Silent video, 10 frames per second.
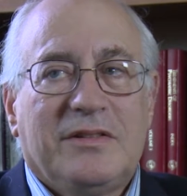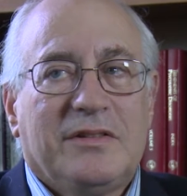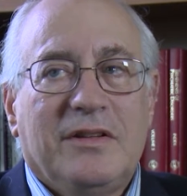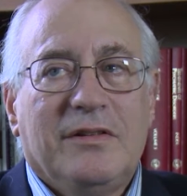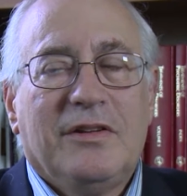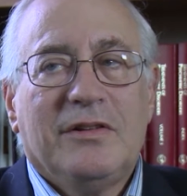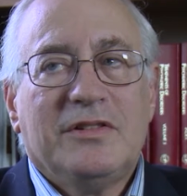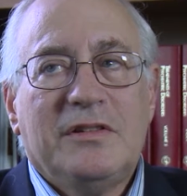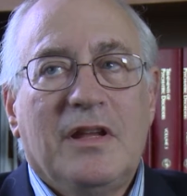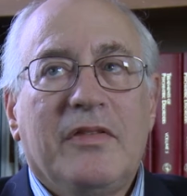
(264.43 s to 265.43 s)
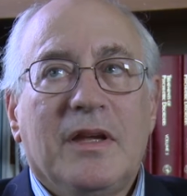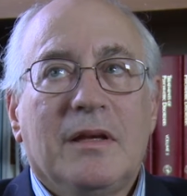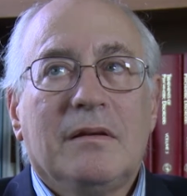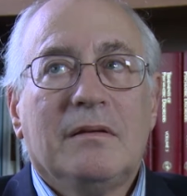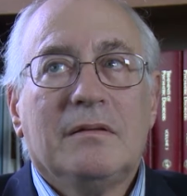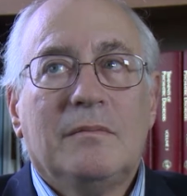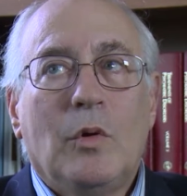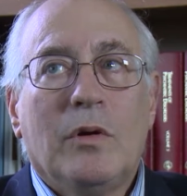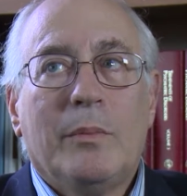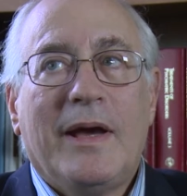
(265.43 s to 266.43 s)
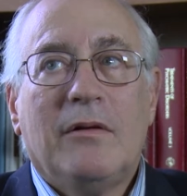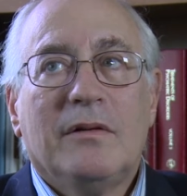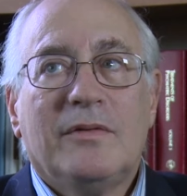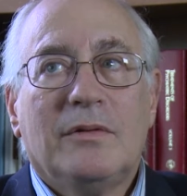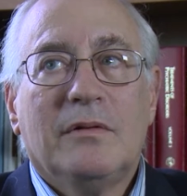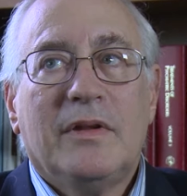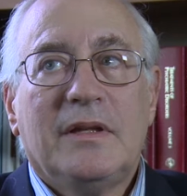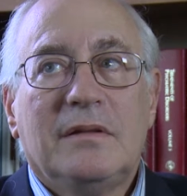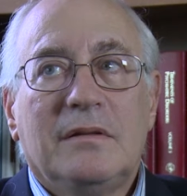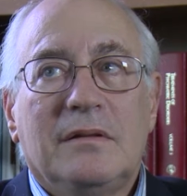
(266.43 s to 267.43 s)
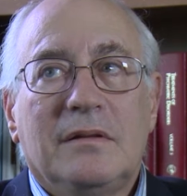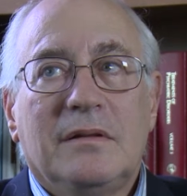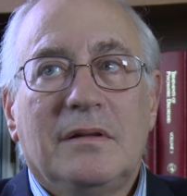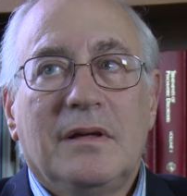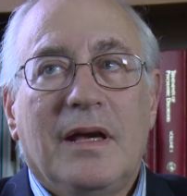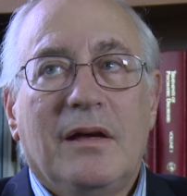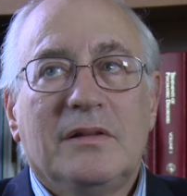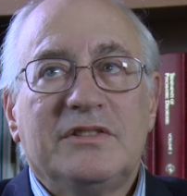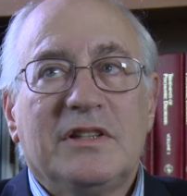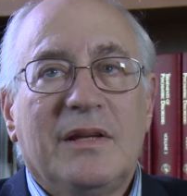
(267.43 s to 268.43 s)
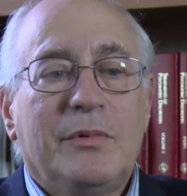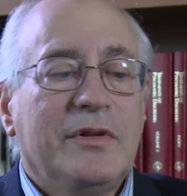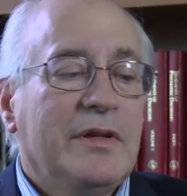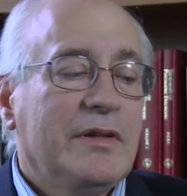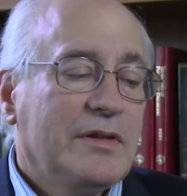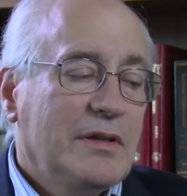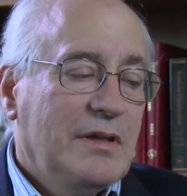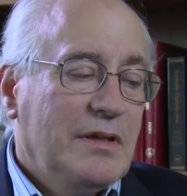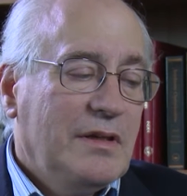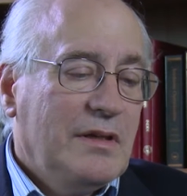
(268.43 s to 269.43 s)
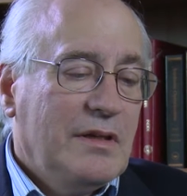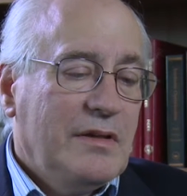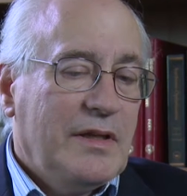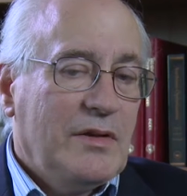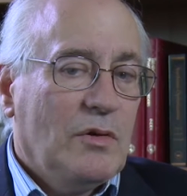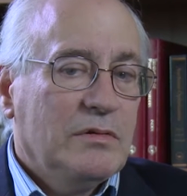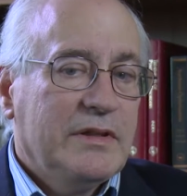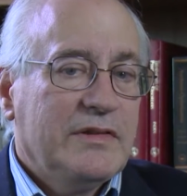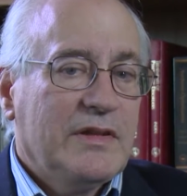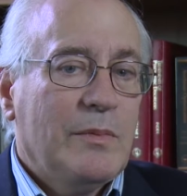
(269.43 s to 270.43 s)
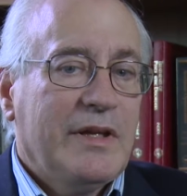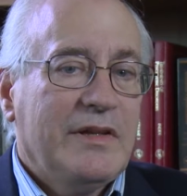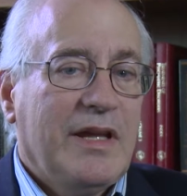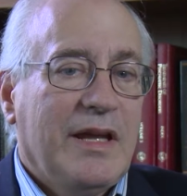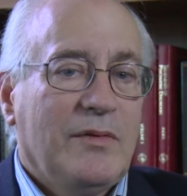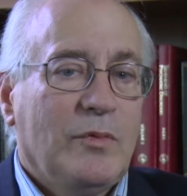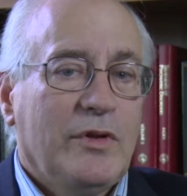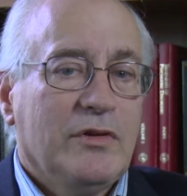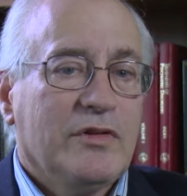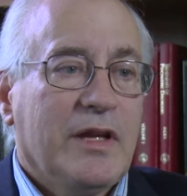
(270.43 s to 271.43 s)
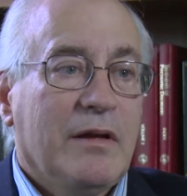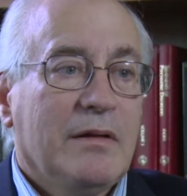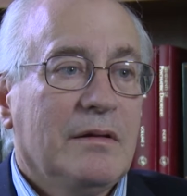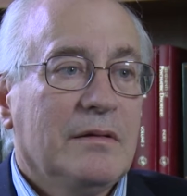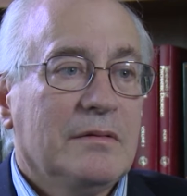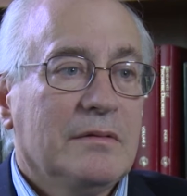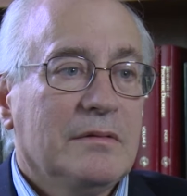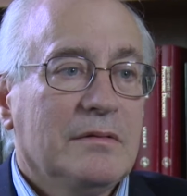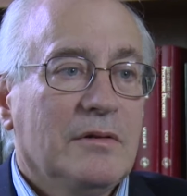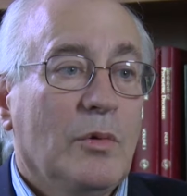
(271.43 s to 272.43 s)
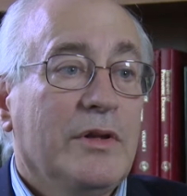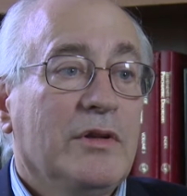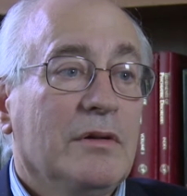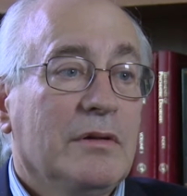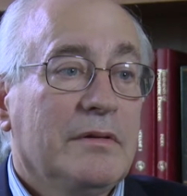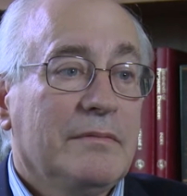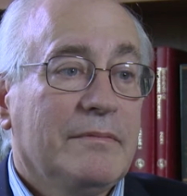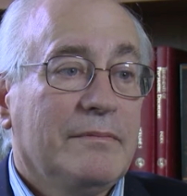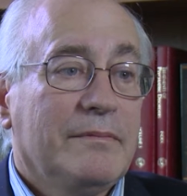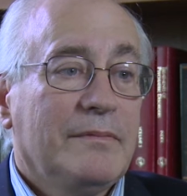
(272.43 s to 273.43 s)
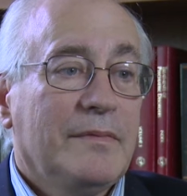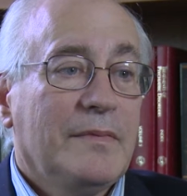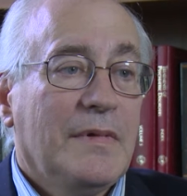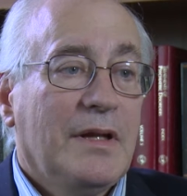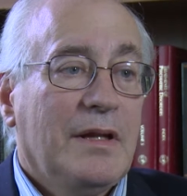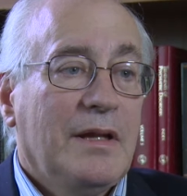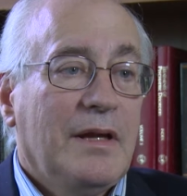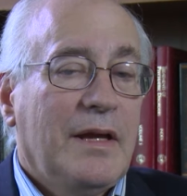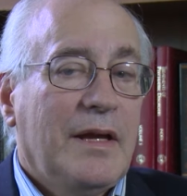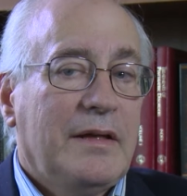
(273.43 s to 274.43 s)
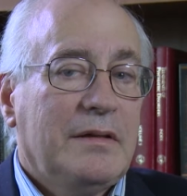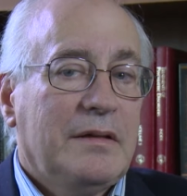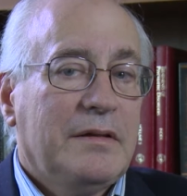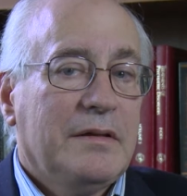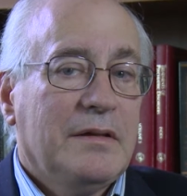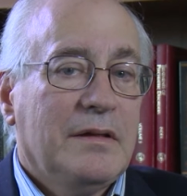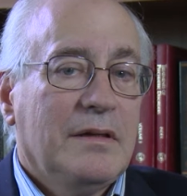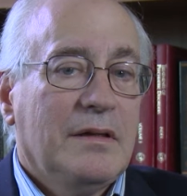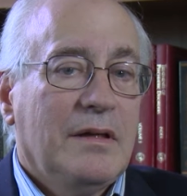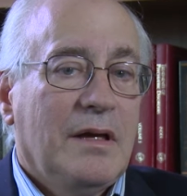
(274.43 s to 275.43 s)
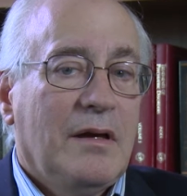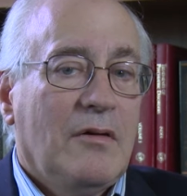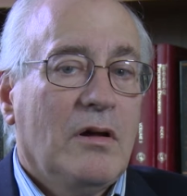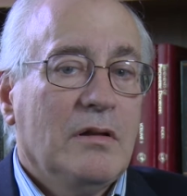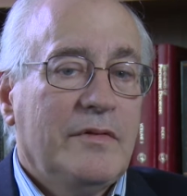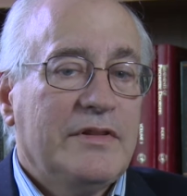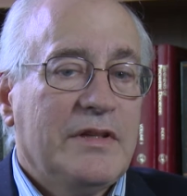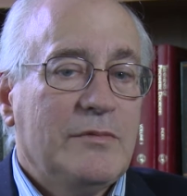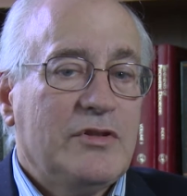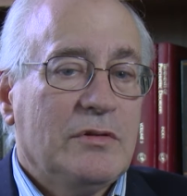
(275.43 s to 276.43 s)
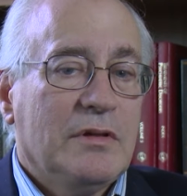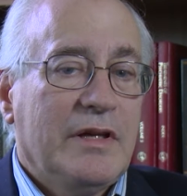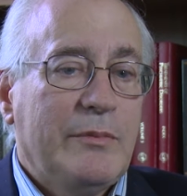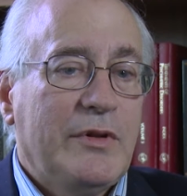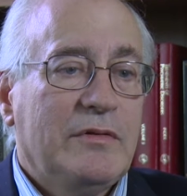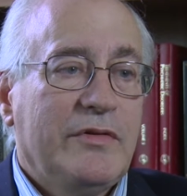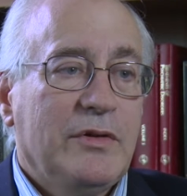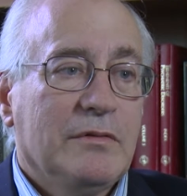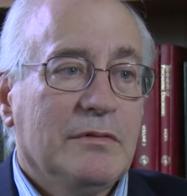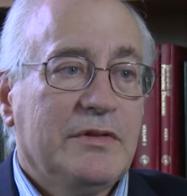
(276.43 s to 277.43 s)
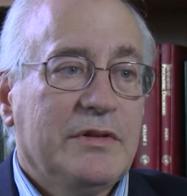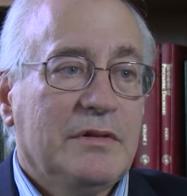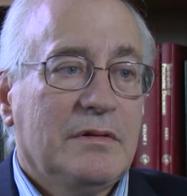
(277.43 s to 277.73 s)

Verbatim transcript: There's nothing more powerful than, how shall I put this, than holding somebody's hand when you're scared or when you're hurt. And all of us, I'm sure, have been to funerals.